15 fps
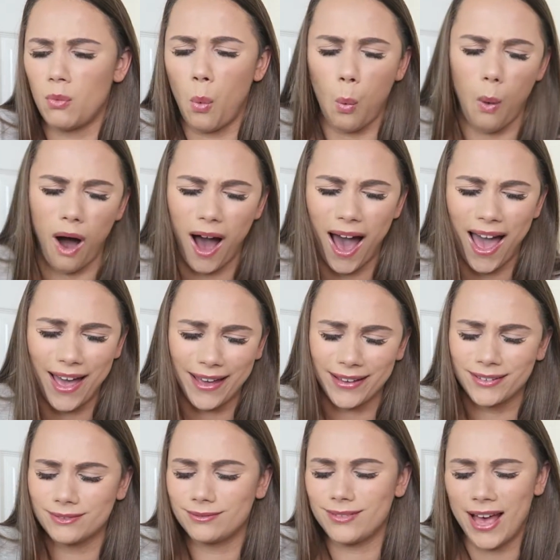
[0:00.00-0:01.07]

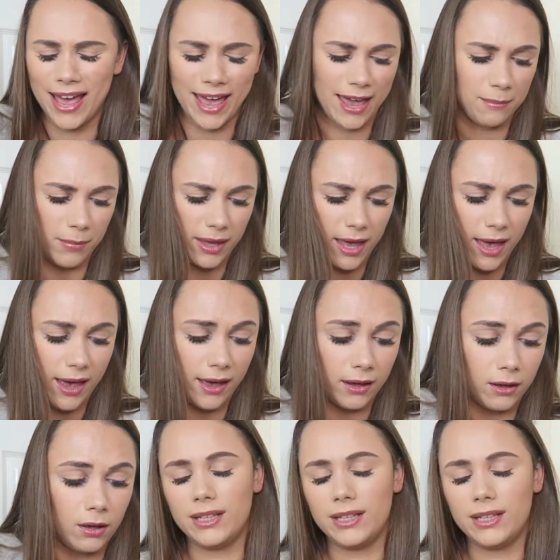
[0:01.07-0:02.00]
Why? I hate my hair.